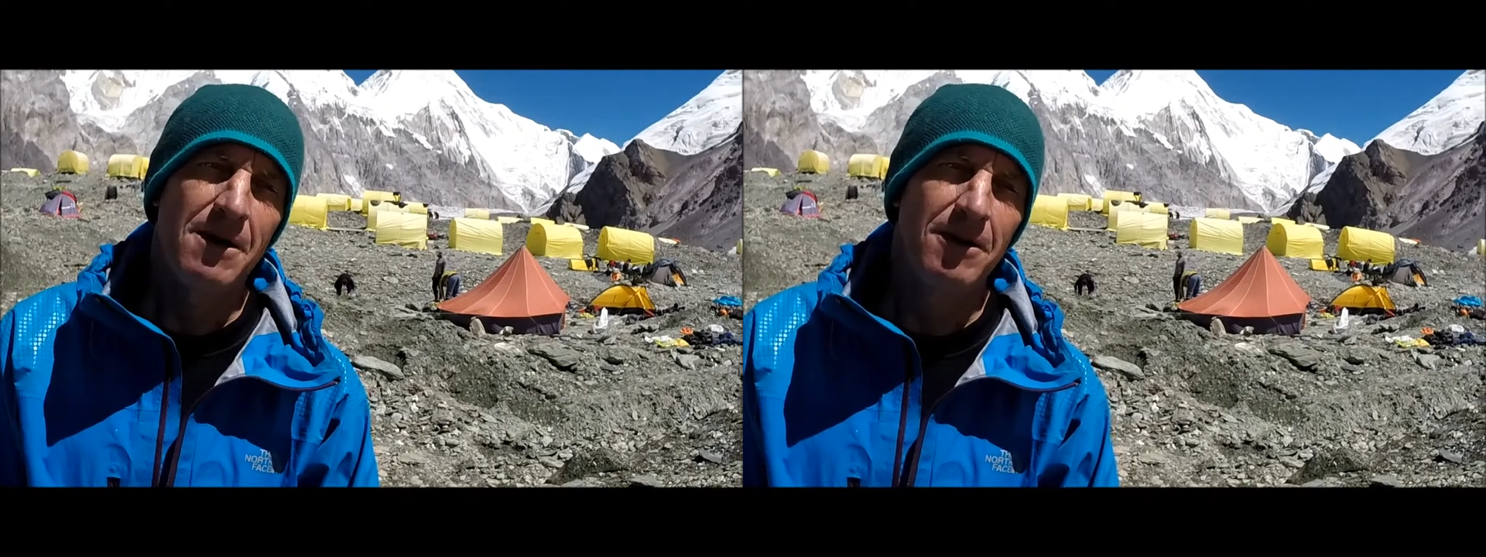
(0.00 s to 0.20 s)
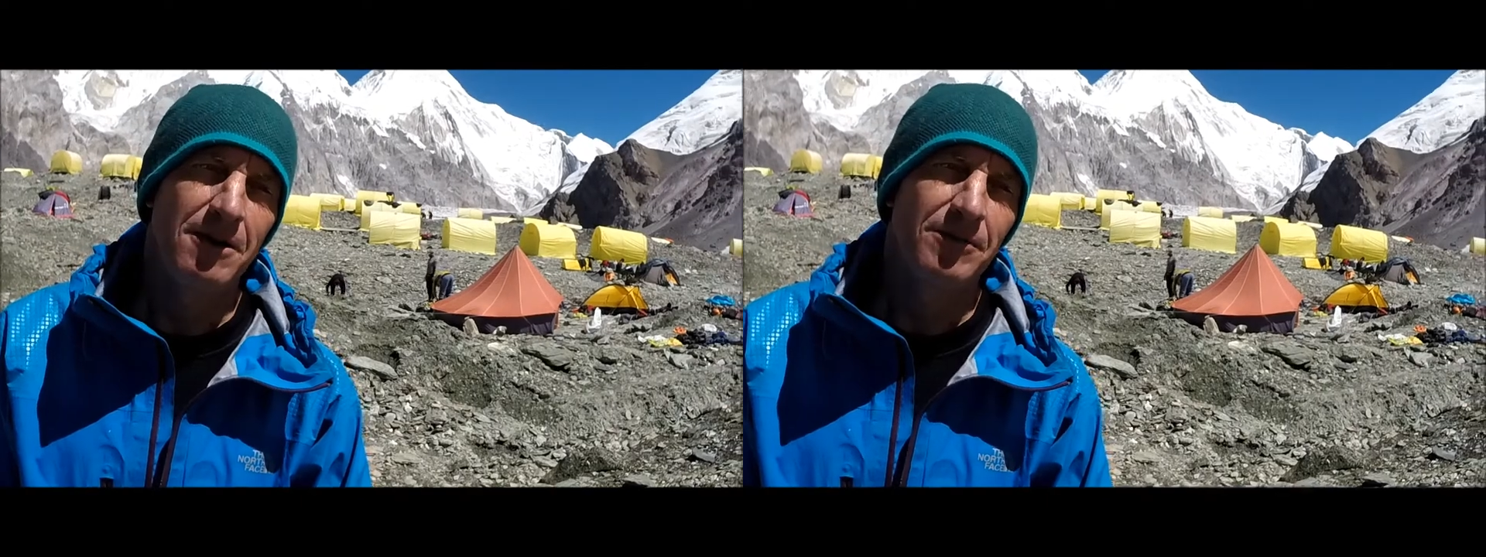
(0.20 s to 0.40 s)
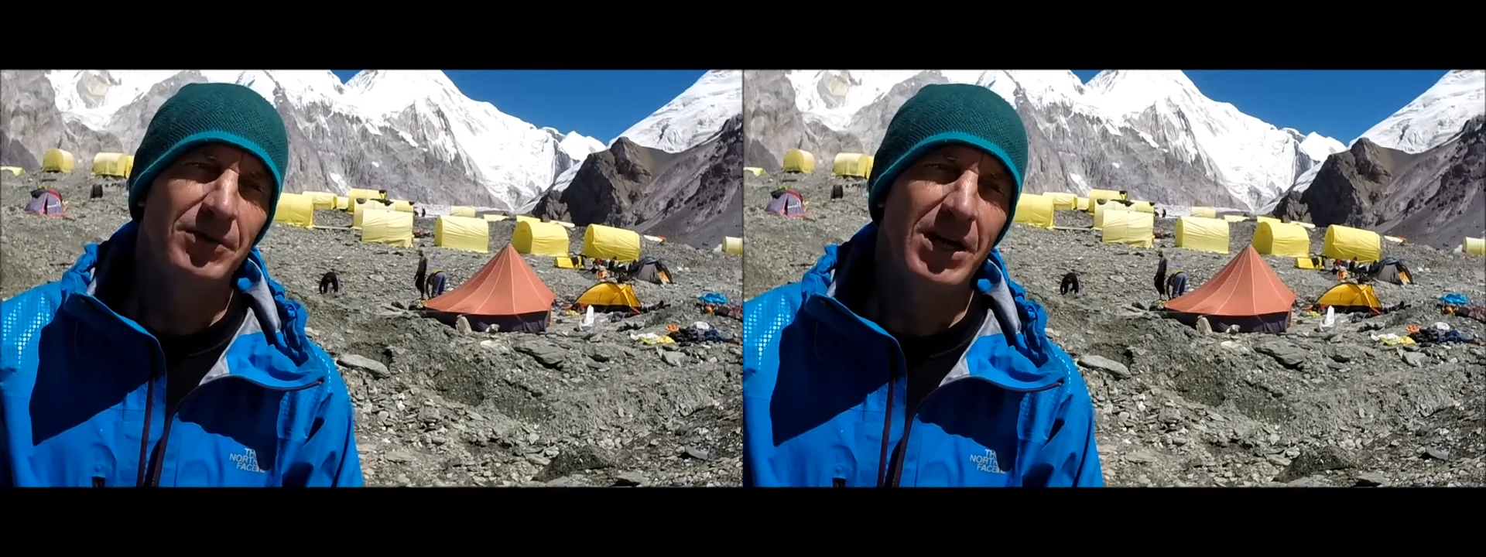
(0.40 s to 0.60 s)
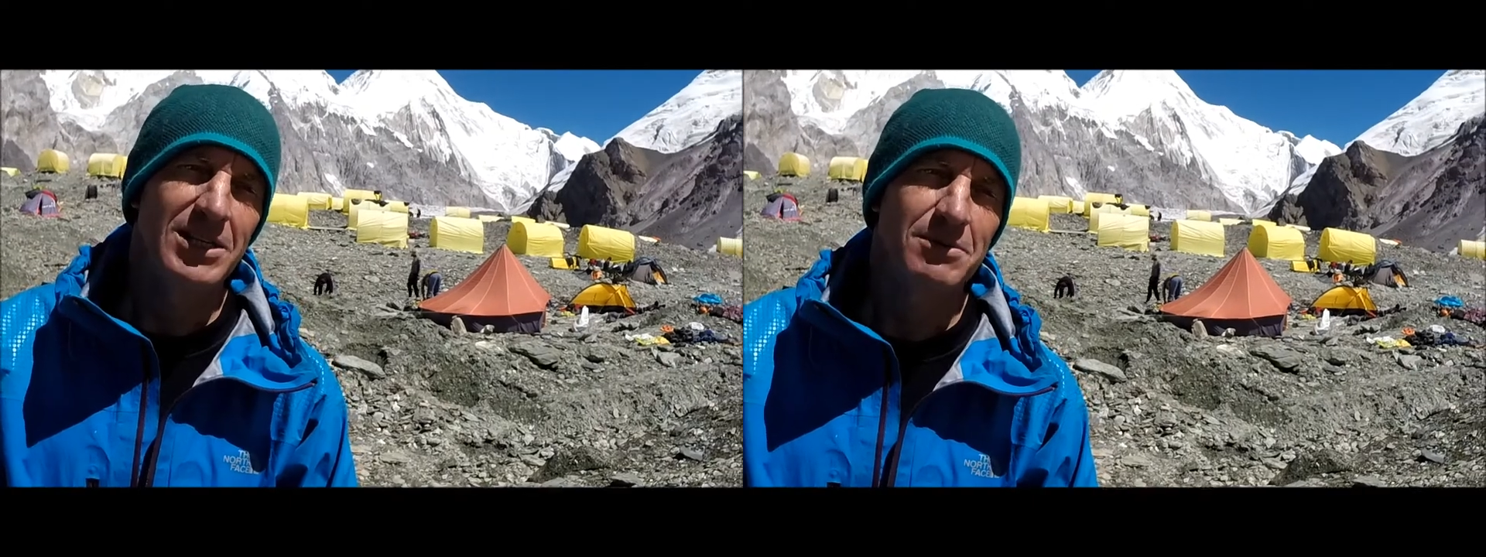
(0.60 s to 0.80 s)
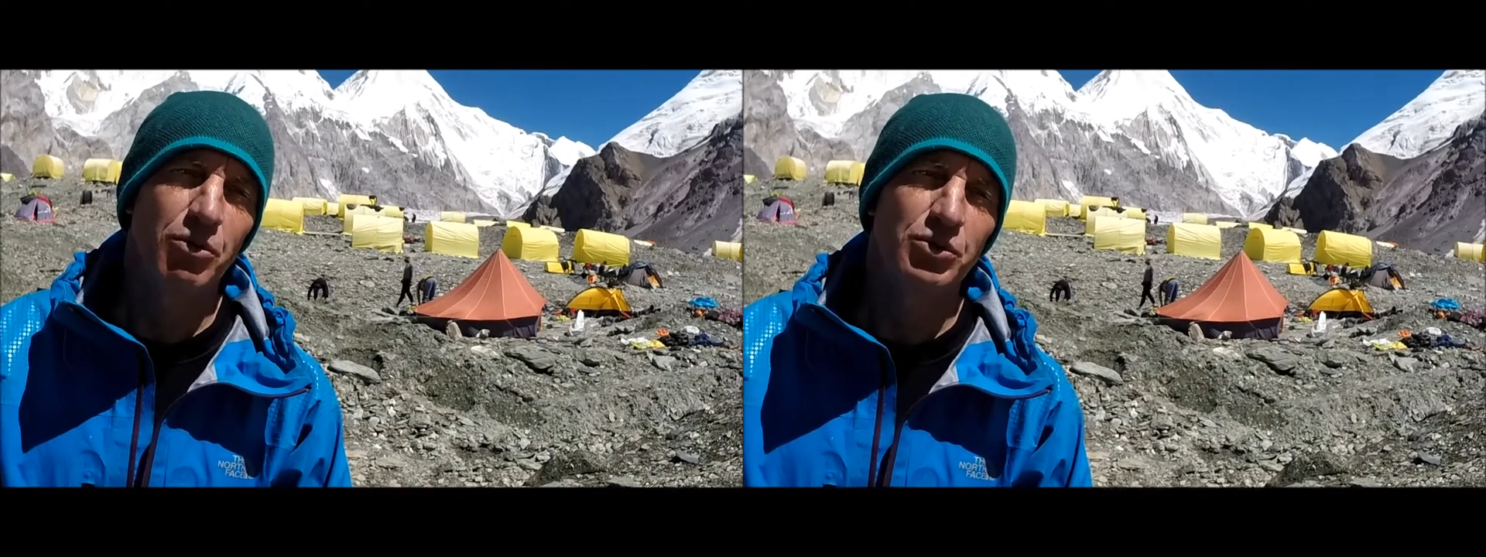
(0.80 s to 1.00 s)
a uh,
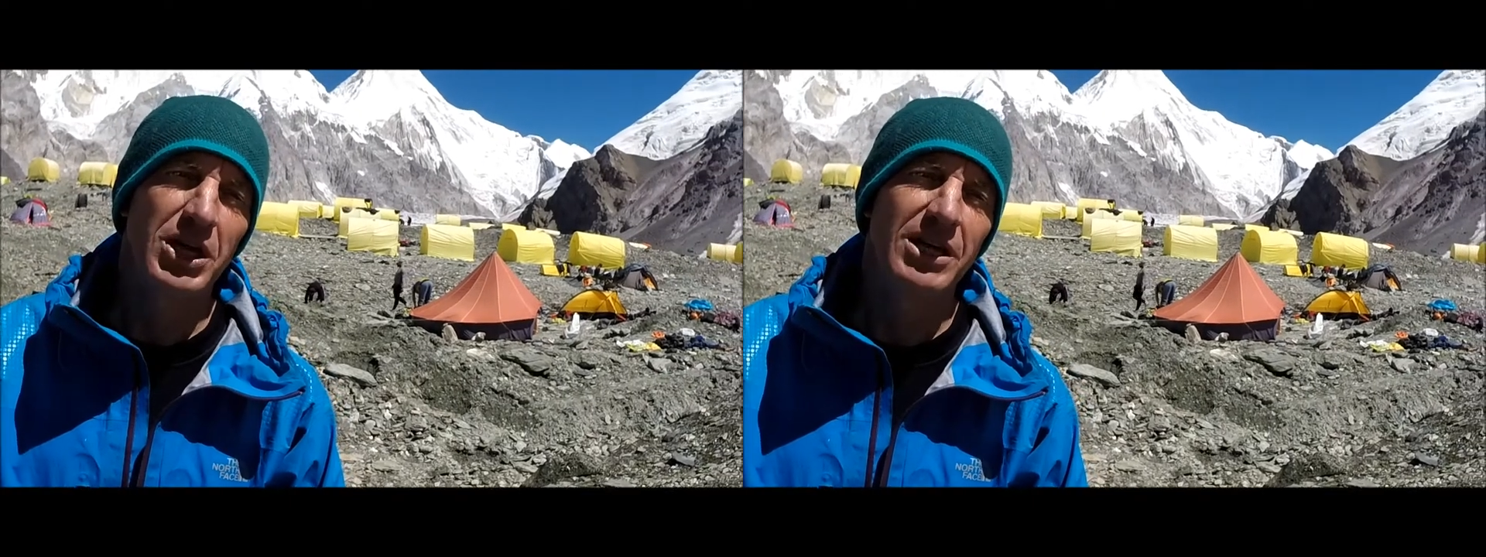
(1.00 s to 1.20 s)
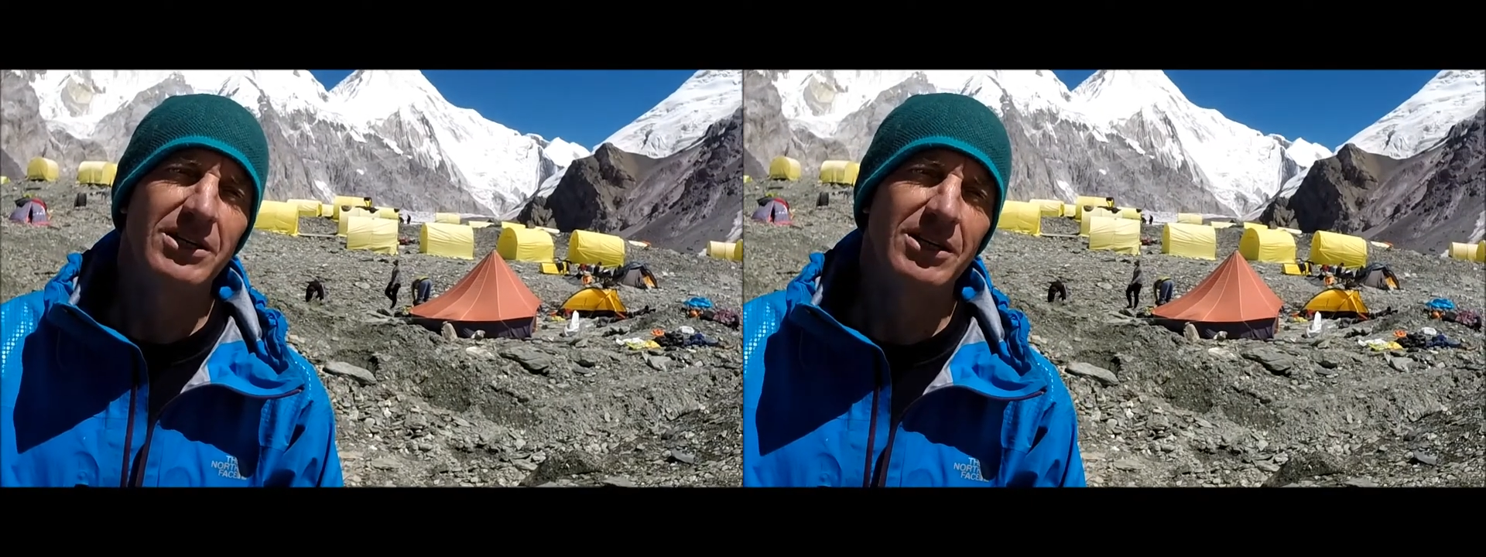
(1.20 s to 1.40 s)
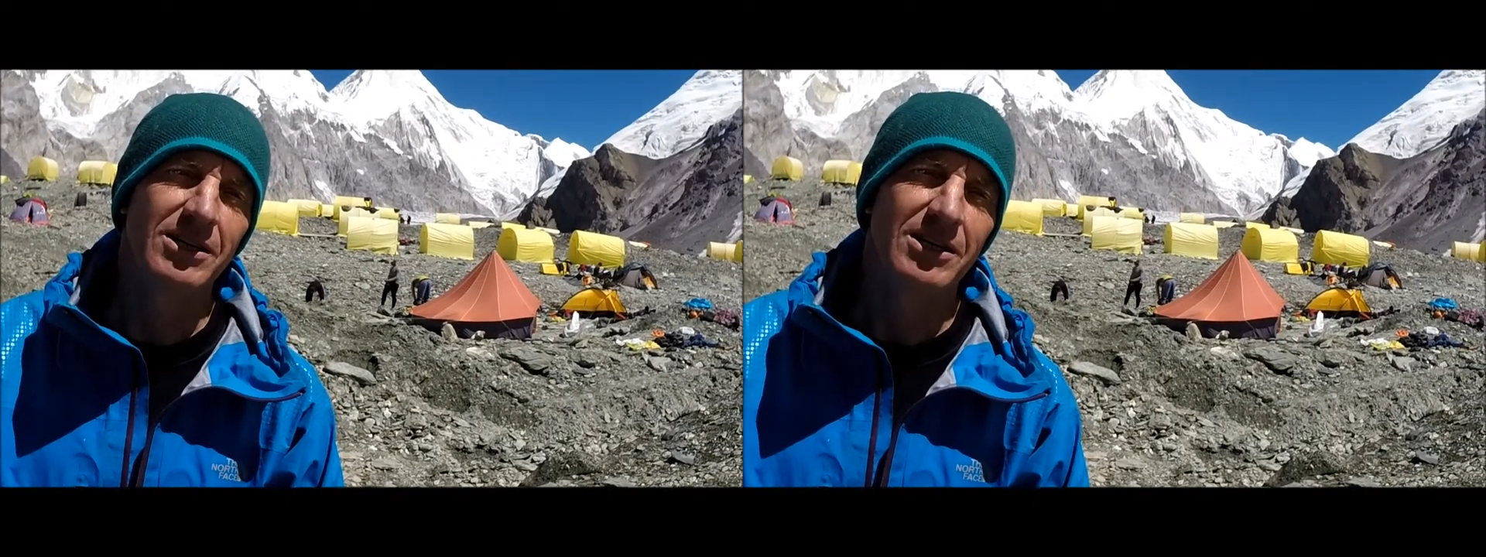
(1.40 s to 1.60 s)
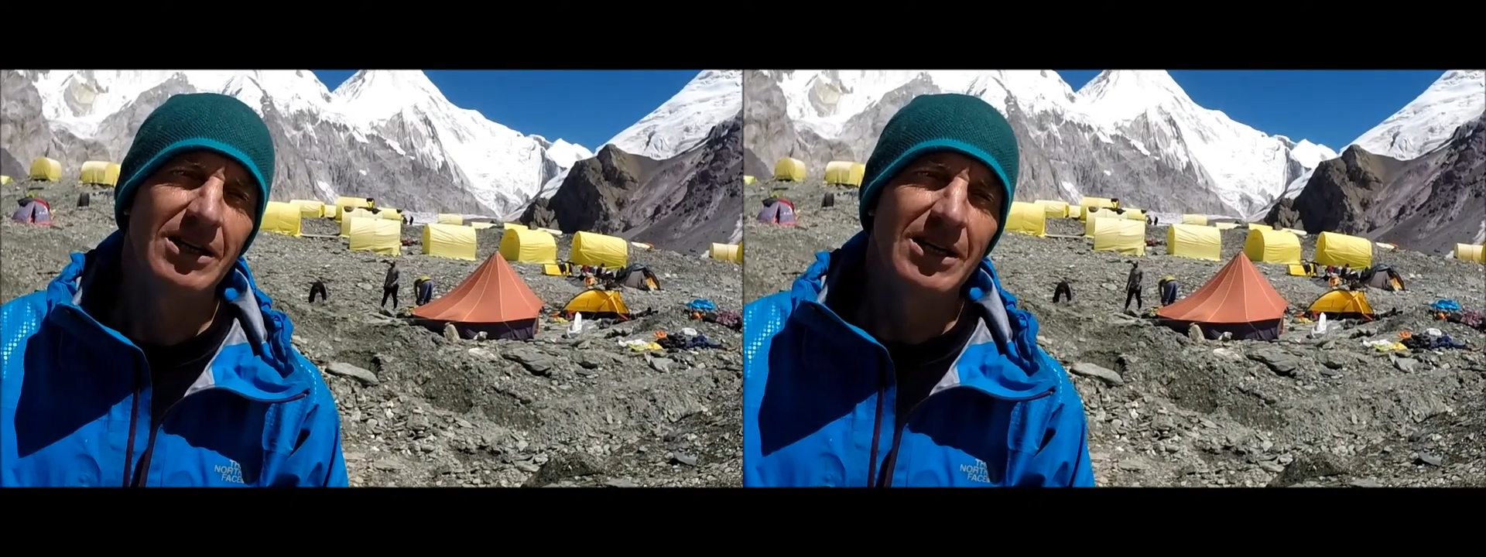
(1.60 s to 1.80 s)
nice mountaineering,